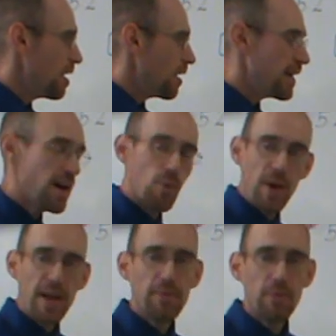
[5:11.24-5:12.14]
All right, now
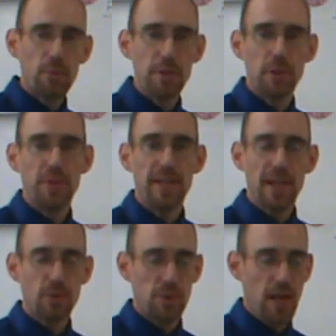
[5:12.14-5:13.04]
whenever we're doing
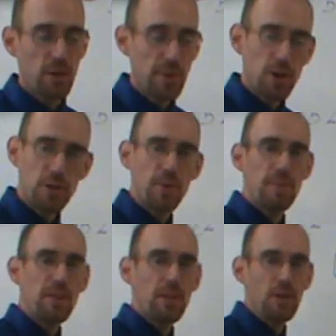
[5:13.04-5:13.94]
natural log, we also want
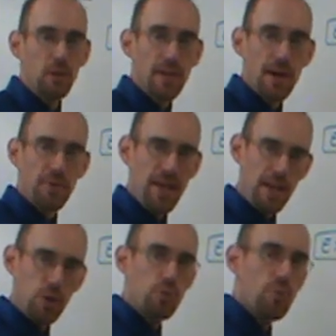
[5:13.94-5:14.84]
to be on the lookout for
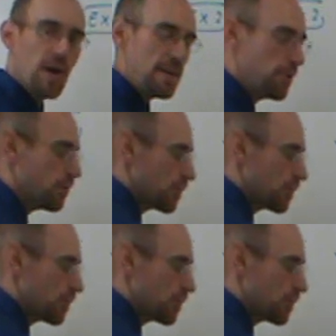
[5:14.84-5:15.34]
that u prime over